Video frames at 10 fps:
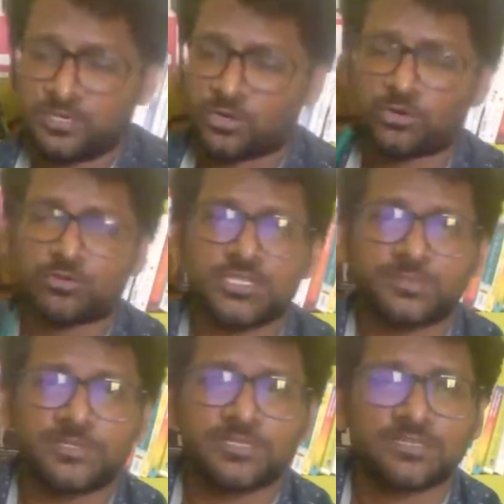Not only
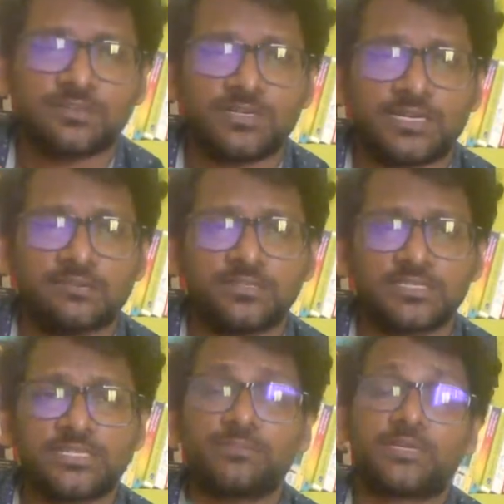species level
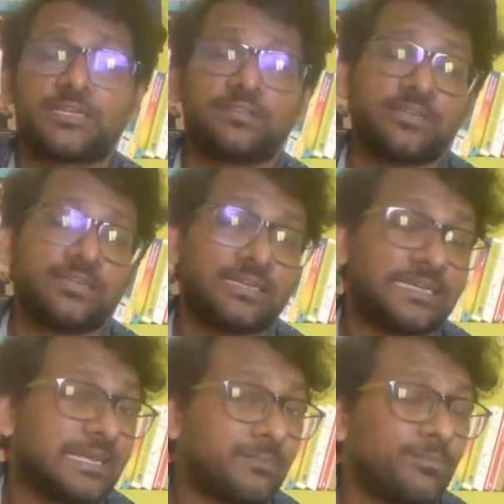diversity but even
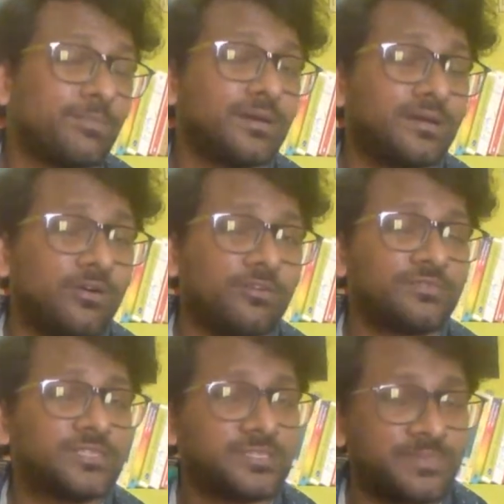number of
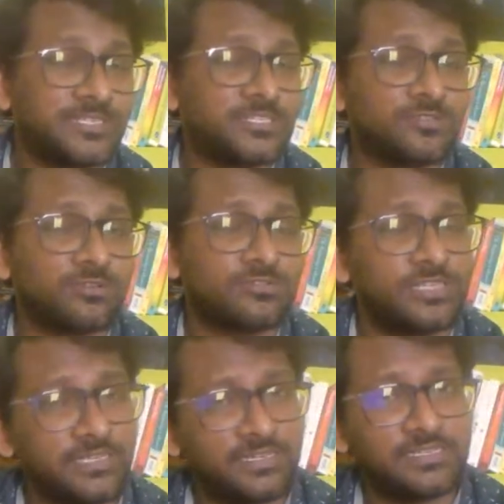the species also
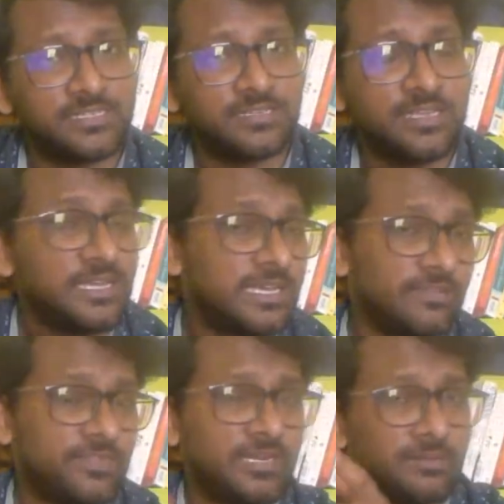increasing.
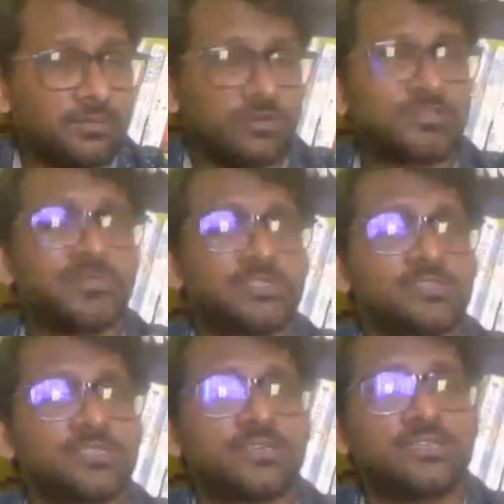If the number of species
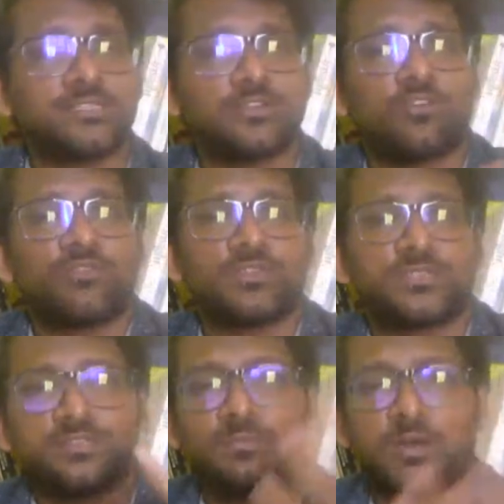is increasing,
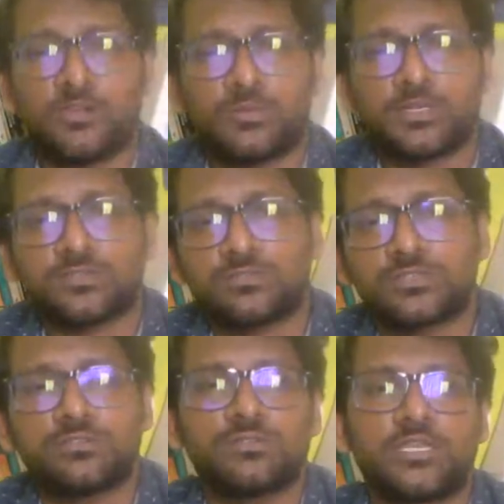obviously the biomass
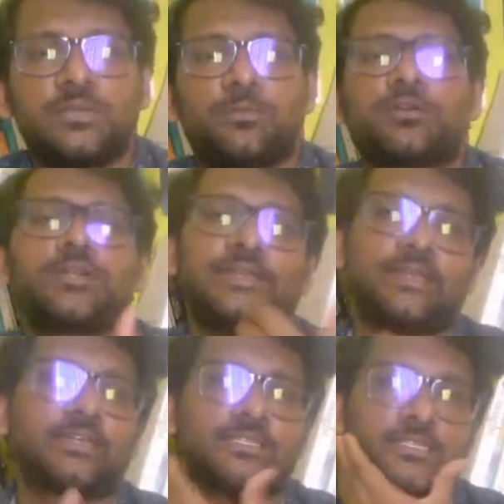also keep on
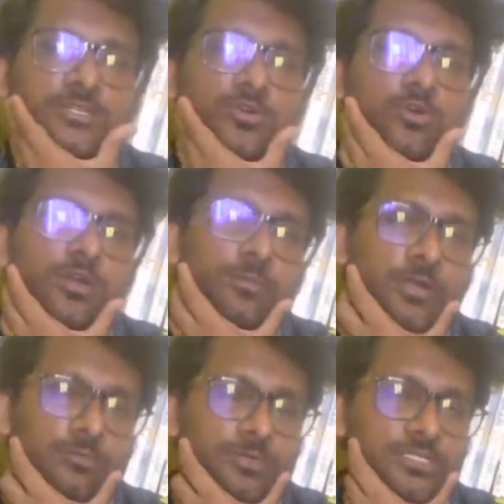increasing, total
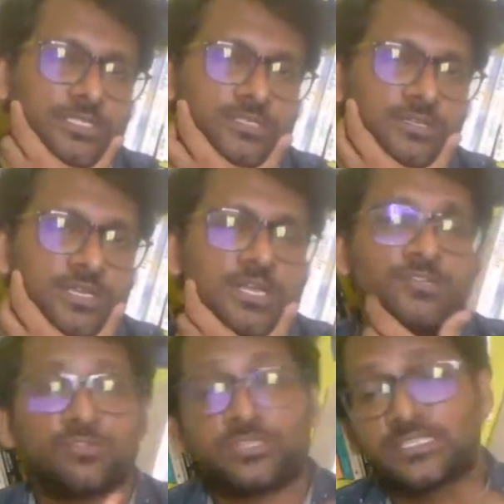biomass.
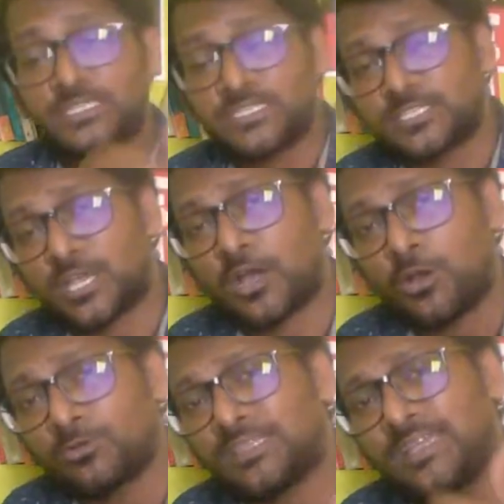So this is
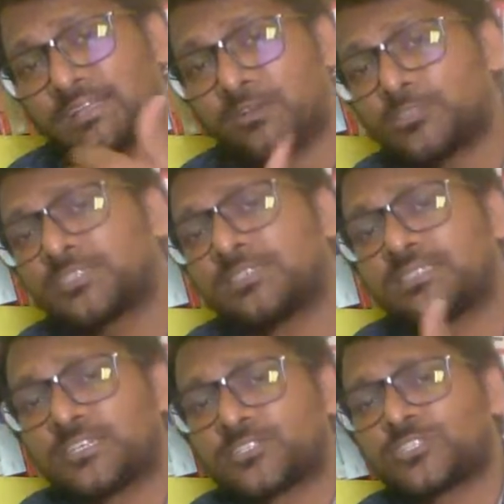how the ecological
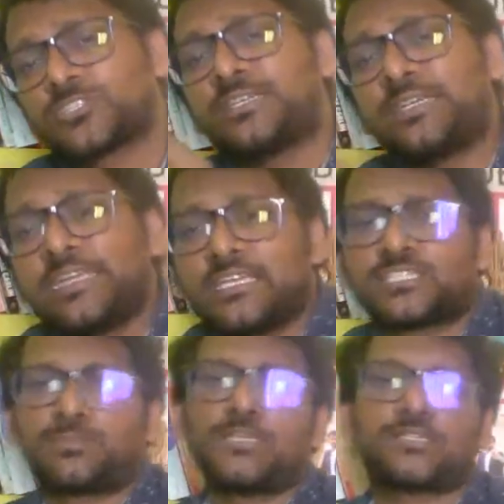succession takes
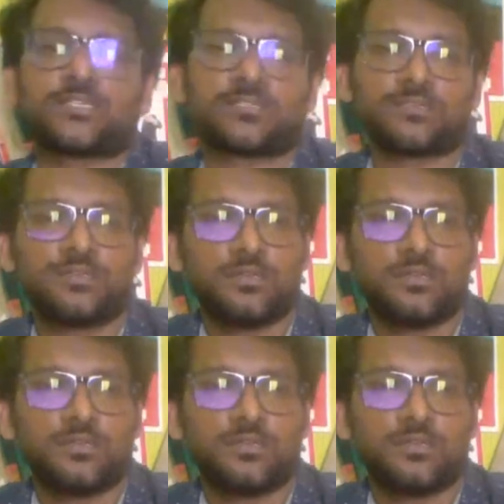place.